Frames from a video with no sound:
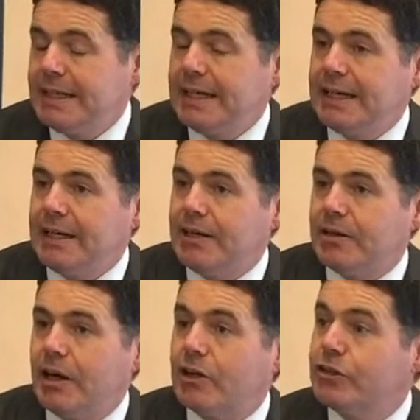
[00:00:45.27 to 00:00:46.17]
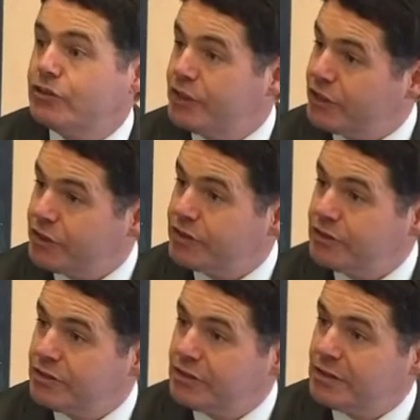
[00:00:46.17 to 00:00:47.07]
Our country
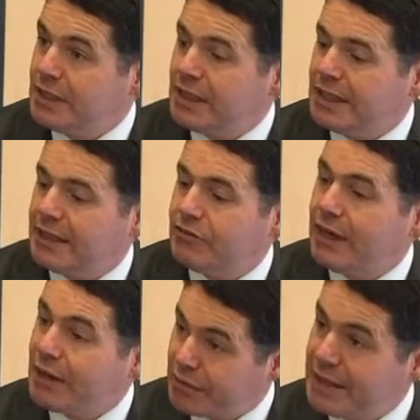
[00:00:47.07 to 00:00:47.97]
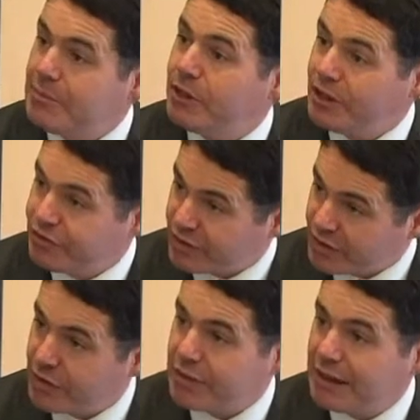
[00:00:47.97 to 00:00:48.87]
couldn't raise any money for
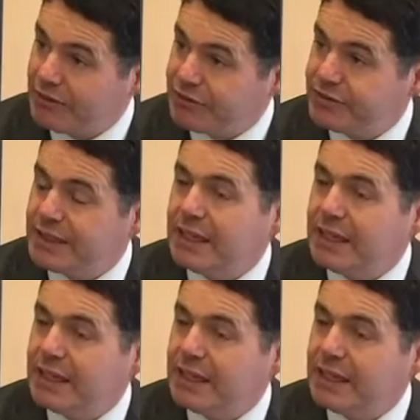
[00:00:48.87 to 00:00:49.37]
itself,